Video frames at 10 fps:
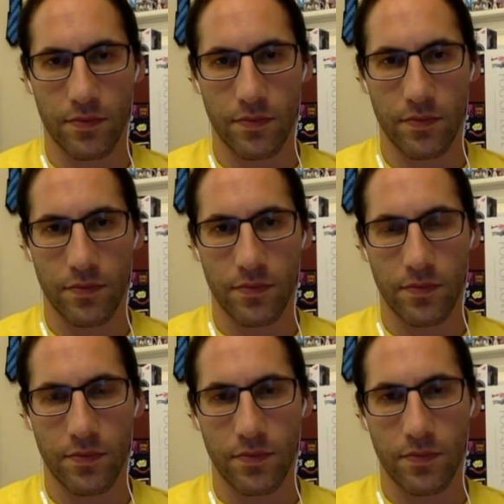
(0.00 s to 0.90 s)

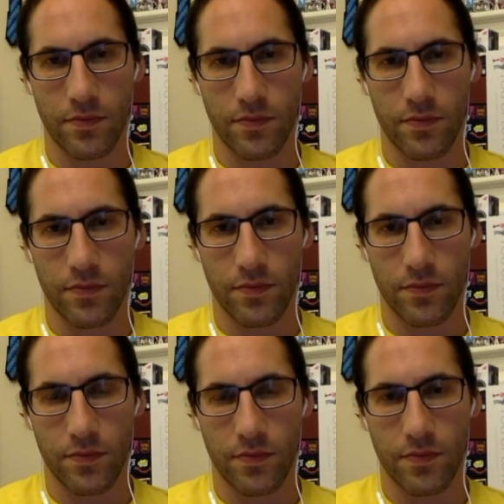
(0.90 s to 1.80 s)

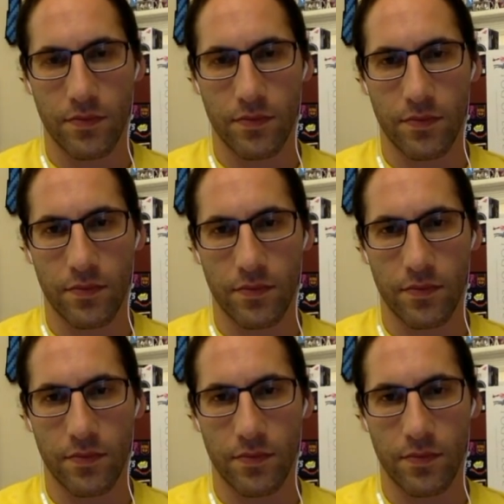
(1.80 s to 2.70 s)

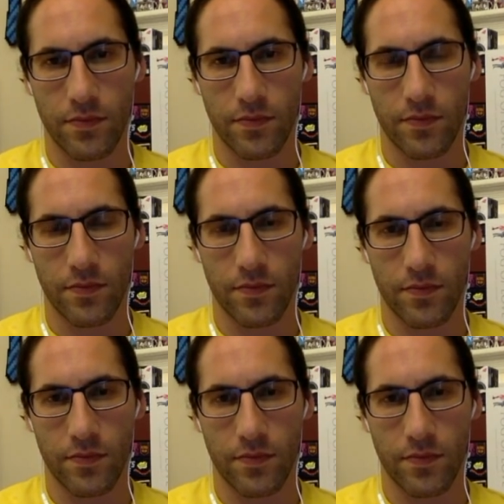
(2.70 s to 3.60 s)

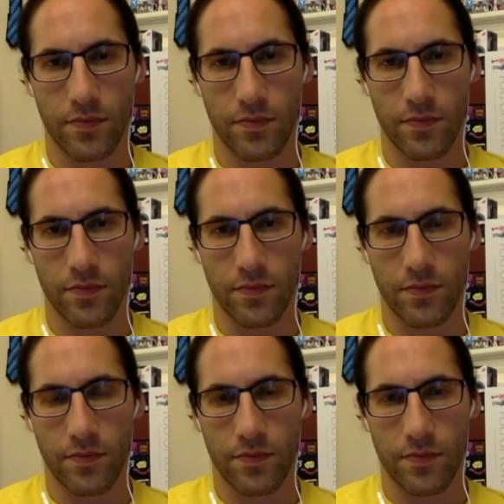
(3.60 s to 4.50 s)

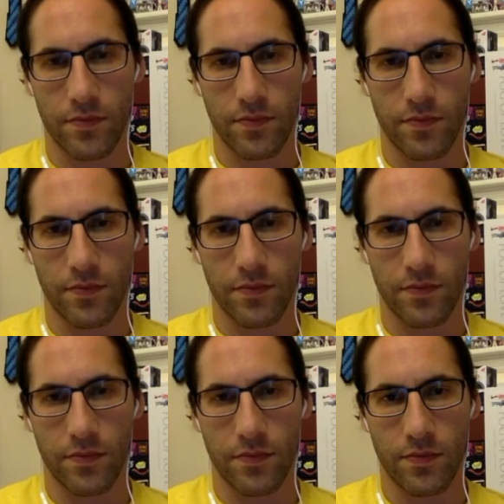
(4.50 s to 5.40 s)

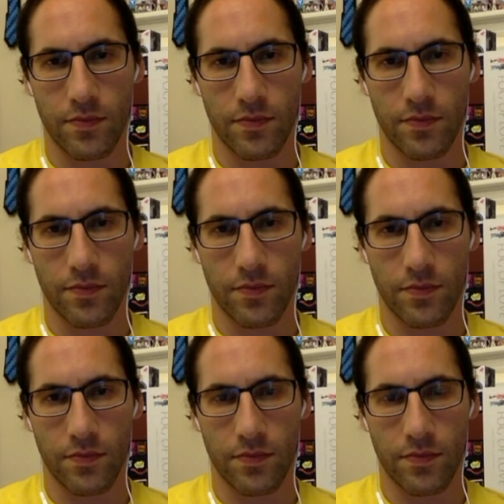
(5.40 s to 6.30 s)

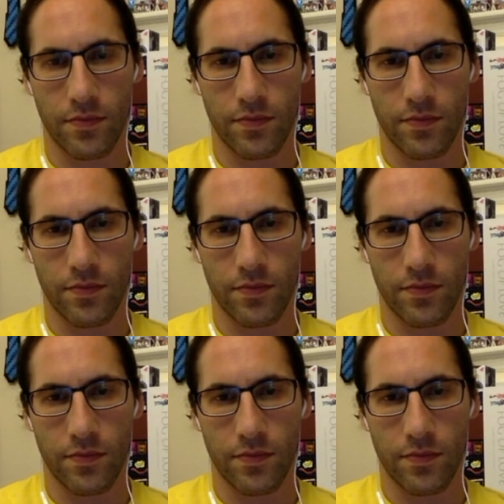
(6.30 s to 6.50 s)
The person shown says nothing.